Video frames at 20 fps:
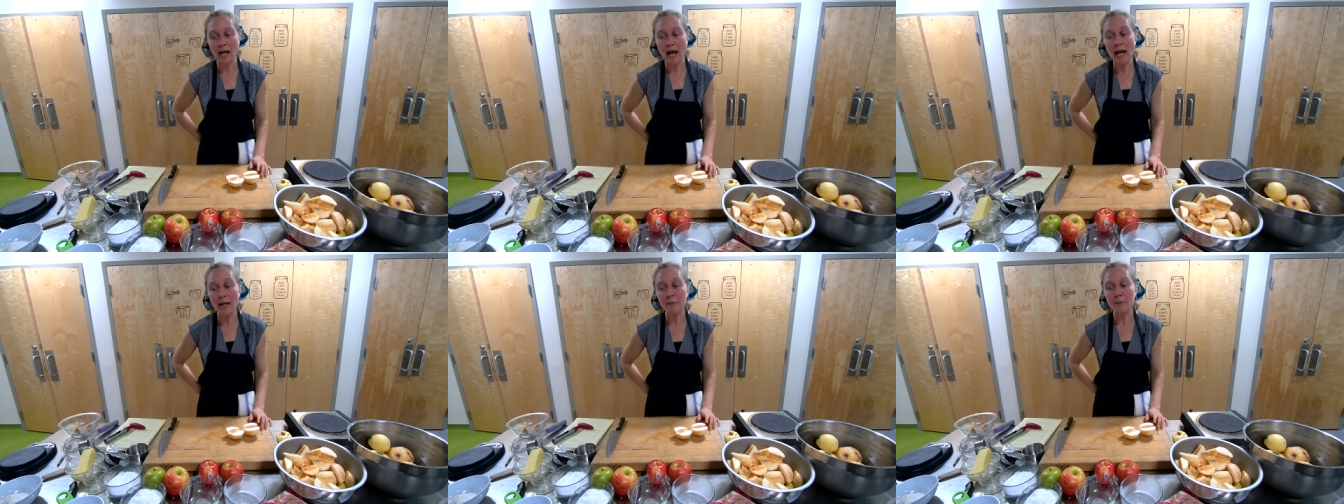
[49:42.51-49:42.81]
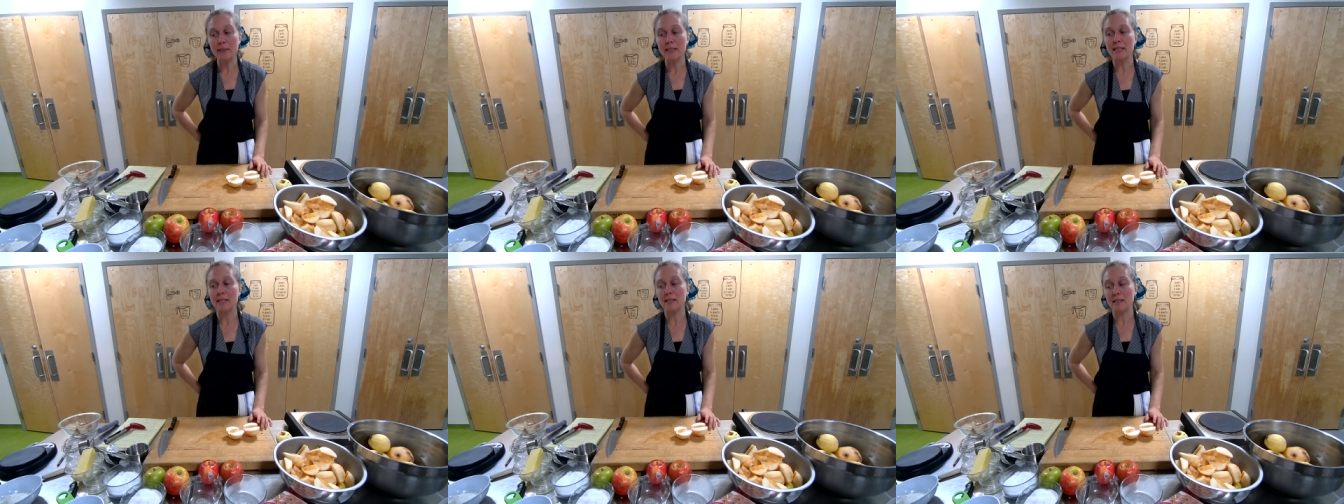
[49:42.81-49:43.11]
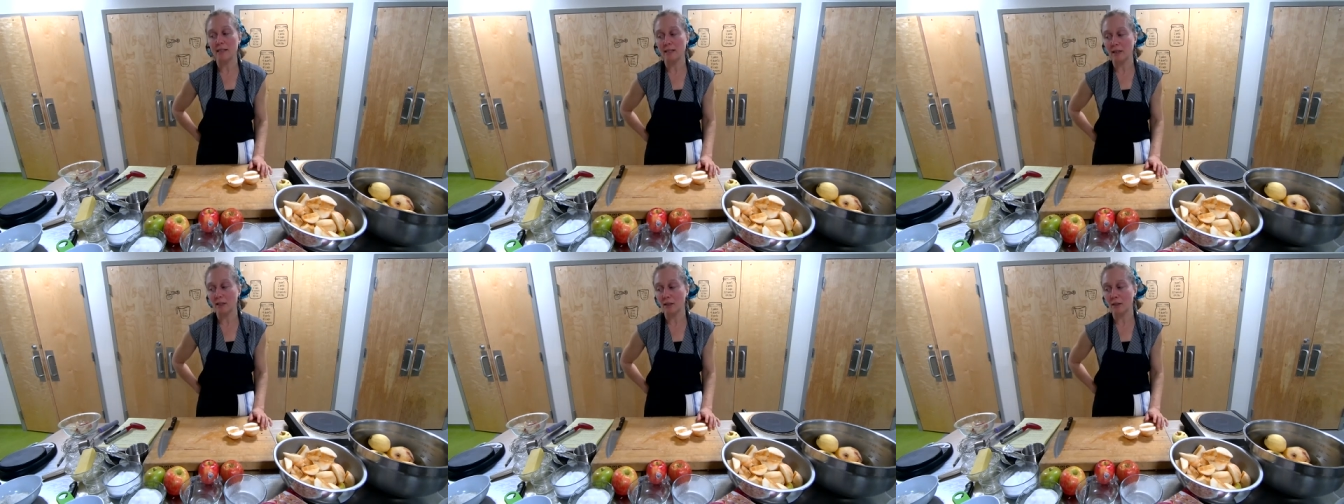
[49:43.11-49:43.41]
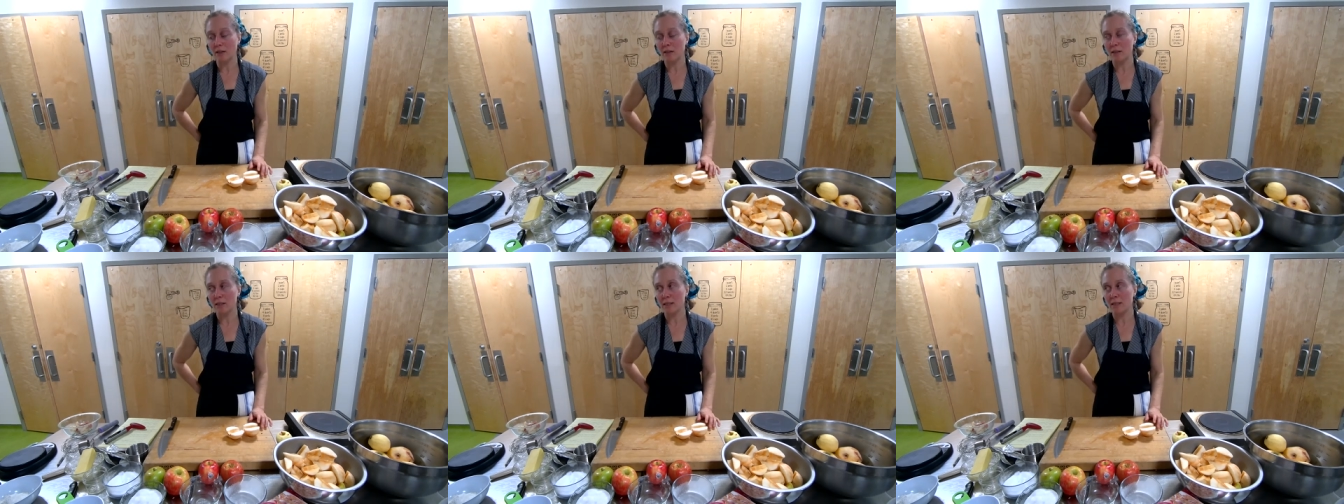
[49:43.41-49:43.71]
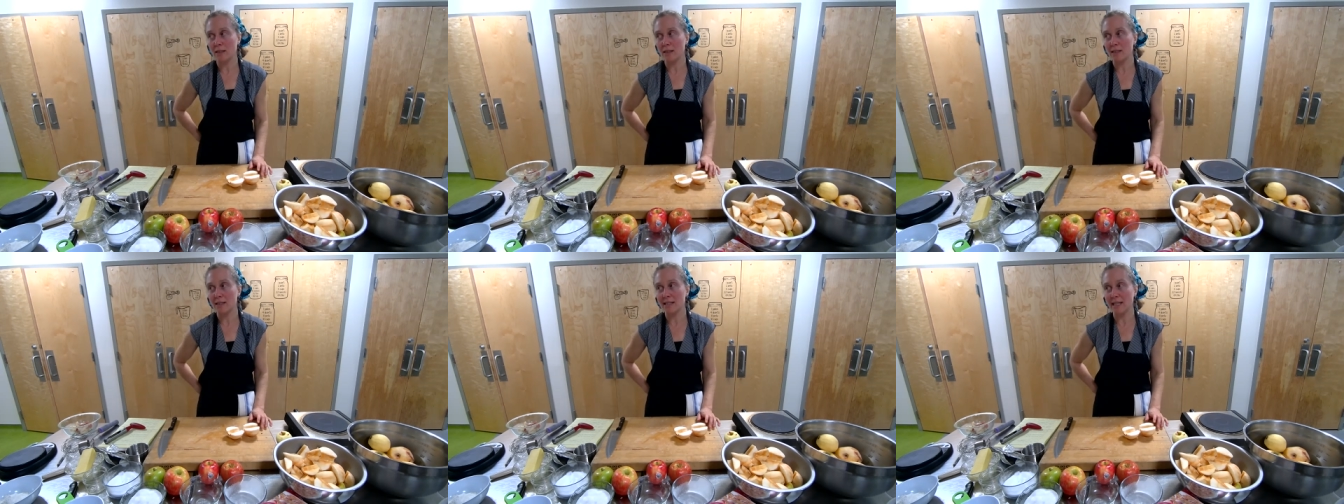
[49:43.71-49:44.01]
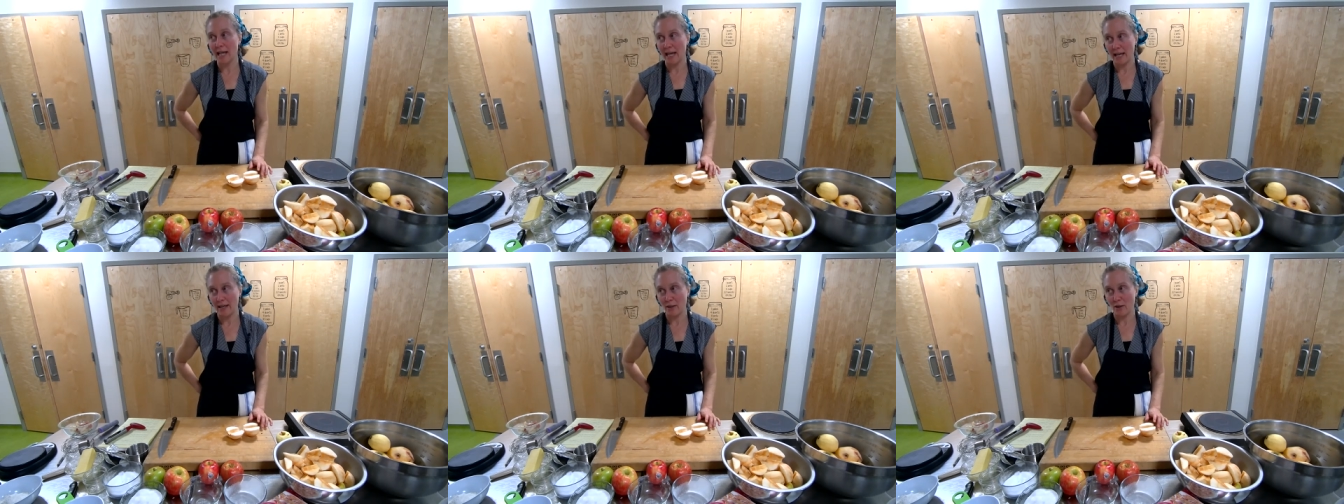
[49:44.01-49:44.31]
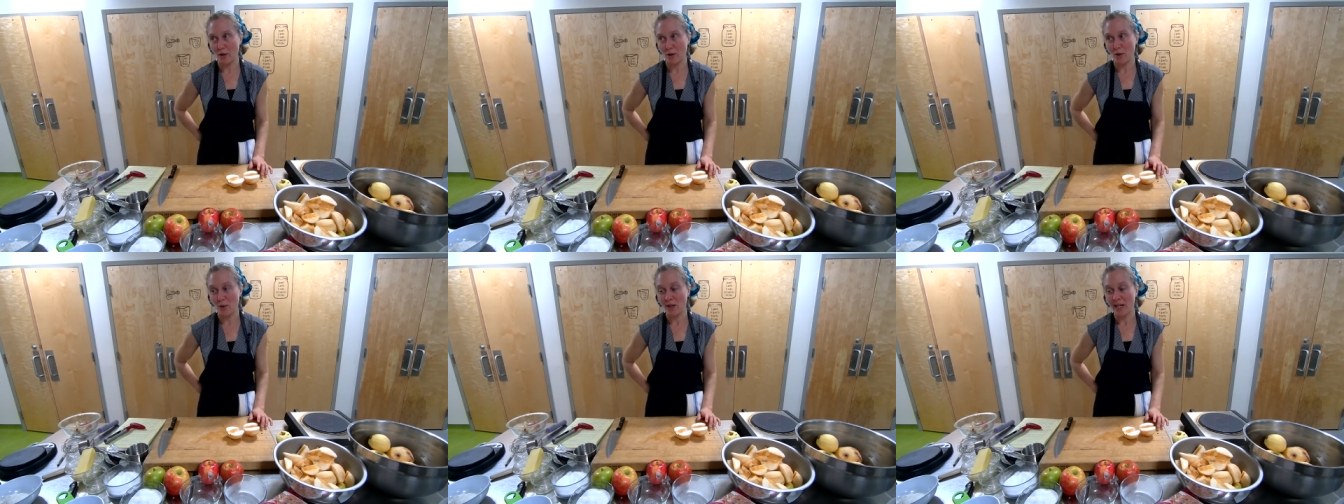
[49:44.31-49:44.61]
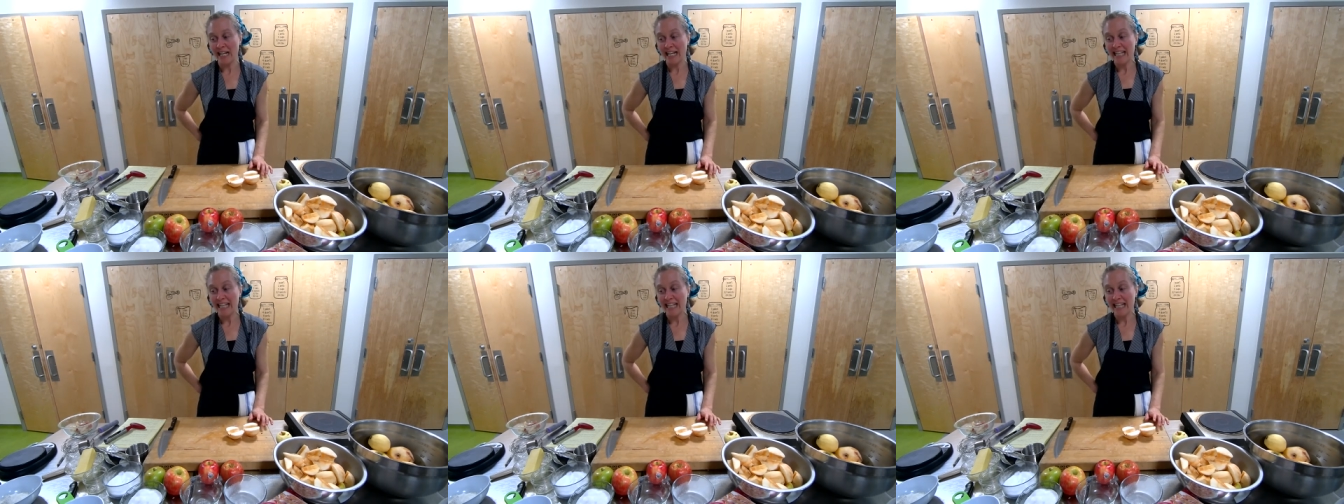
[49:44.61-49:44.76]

I would still say though,